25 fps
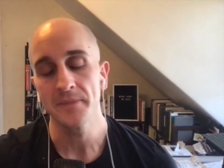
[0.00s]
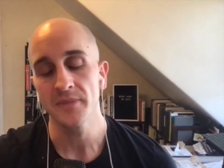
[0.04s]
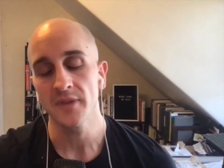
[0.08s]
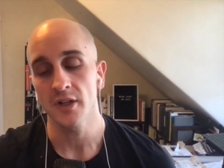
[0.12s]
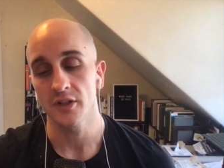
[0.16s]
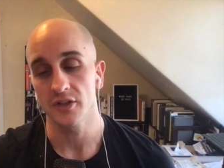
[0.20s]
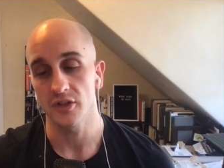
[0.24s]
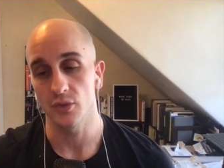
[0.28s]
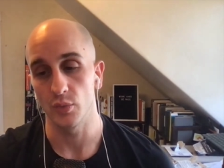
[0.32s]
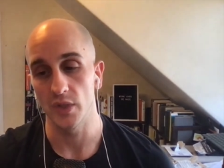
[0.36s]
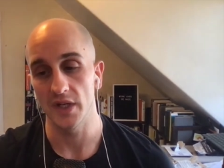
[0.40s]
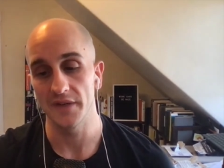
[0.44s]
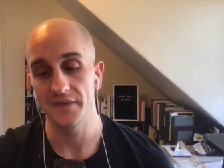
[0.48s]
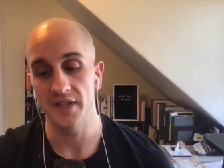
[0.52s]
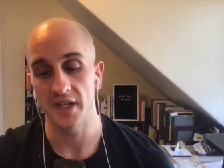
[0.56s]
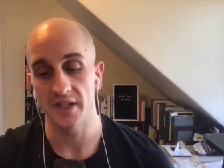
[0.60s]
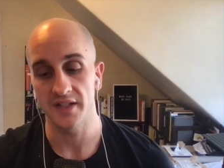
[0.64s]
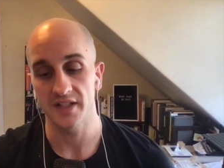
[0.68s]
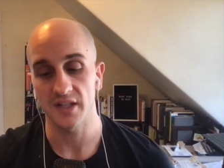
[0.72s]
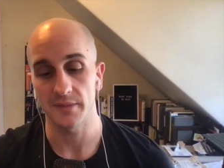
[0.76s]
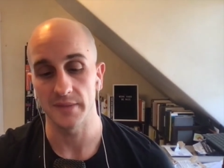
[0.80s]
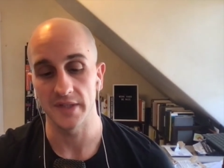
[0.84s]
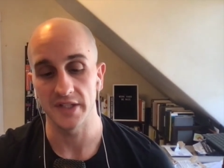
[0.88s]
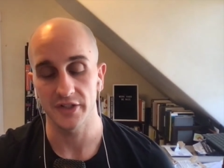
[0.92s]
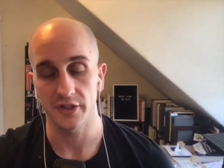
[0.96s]
So we've done
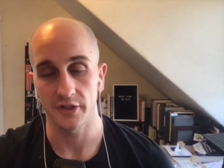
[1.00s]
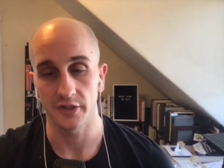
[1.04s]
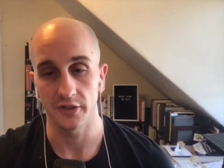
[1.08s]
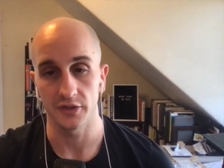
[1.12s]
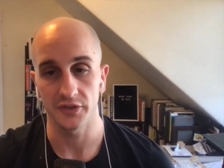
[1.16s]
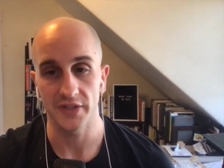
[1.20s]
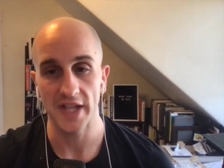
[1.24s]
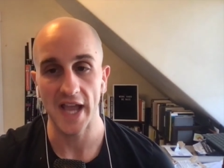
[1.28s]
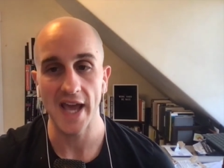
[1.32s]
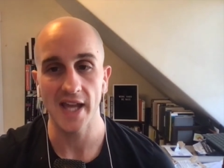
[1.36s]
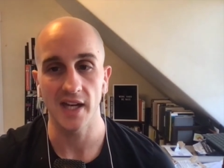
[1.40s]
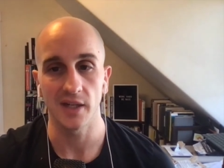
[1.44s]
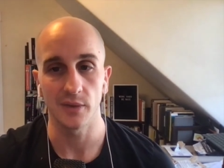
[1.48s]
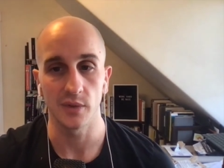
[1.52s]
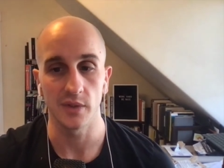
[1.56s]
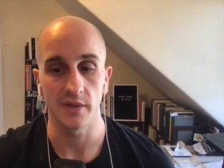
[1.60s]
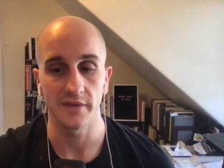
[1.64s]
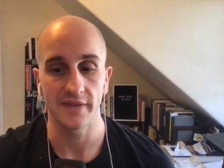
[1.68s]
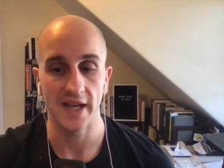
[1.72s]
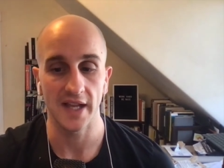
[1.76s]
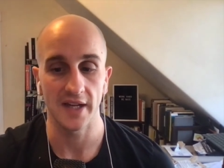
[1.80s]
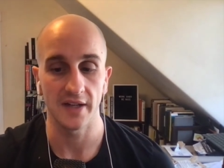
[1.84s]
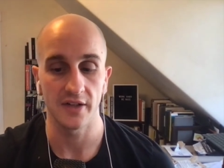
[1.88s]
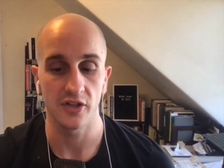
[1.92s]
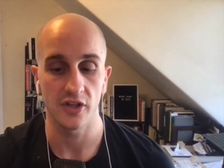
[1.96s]
some internal data where we've
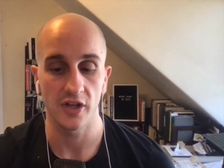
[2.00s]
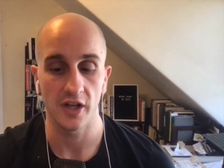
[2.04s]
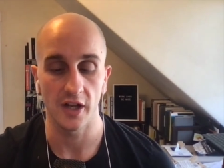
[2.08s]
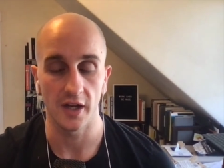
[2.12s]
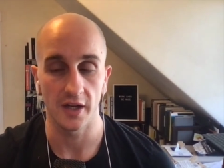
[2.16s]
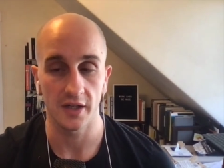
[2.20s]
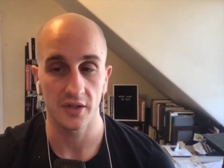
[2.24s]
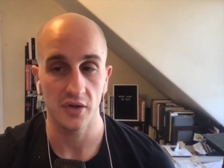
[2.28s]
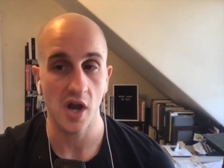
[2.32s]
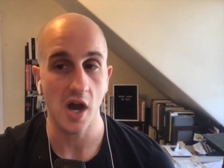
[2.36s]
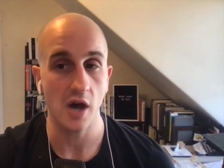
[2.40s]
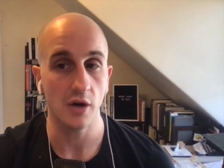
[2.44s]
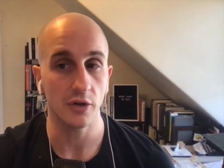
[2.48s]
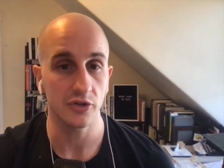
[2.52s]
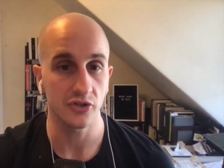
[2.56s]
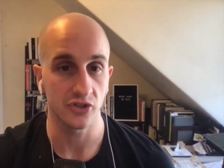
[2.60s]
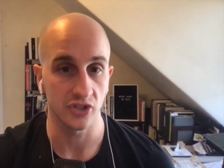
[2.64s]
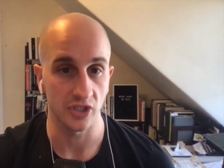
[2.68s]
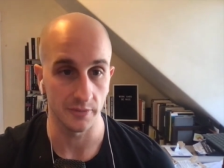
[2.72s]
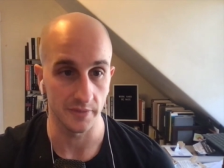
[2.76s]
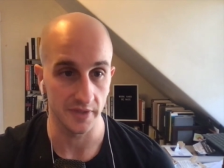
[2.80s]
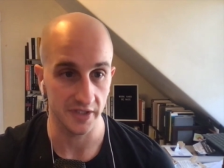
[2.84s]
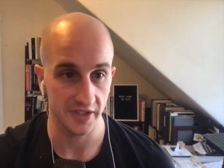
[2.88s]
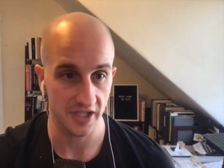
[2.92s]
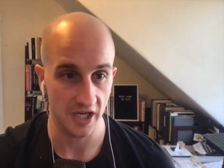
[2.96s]
had college
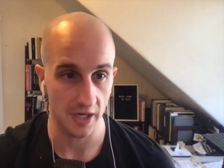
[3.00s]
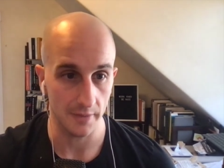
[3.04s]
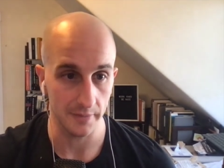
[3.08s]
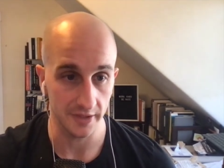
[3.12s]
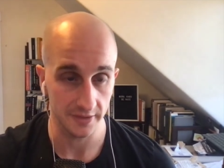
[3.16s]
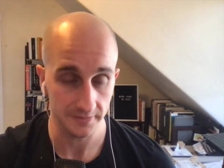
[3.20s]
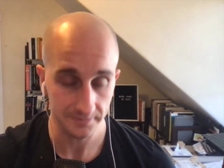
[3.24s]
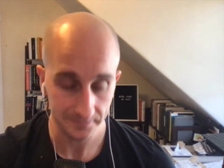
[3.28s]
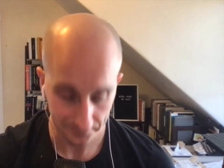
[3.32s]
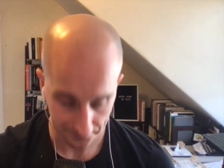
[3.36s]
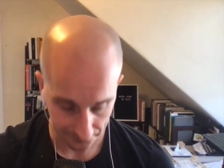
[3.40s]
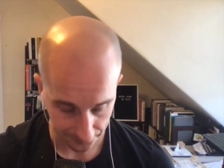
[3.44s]
gymnasts come in